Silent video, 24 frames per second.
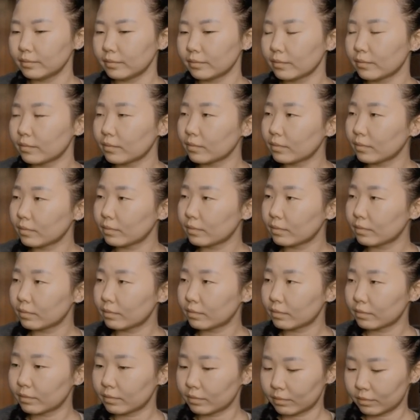
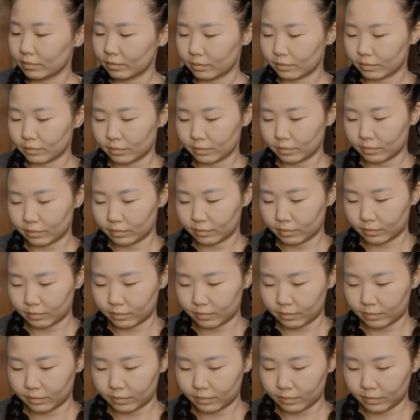
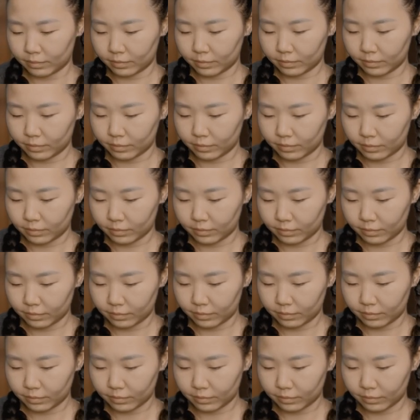
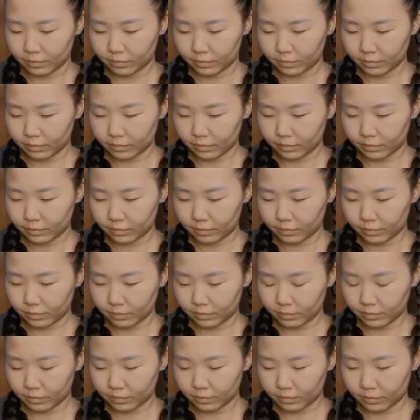
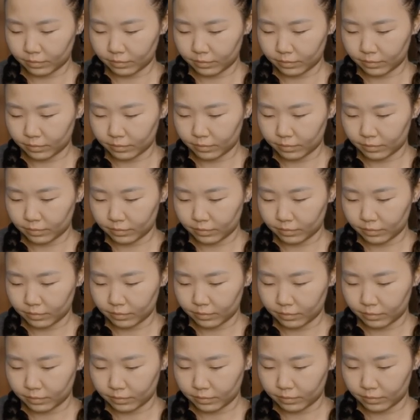
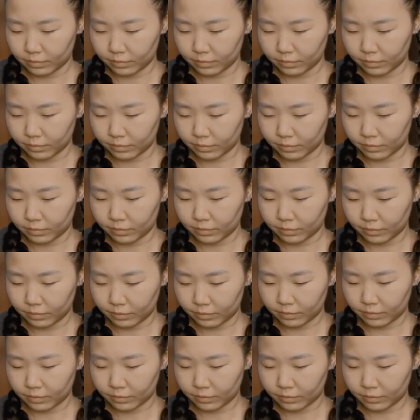The person shown says nothing.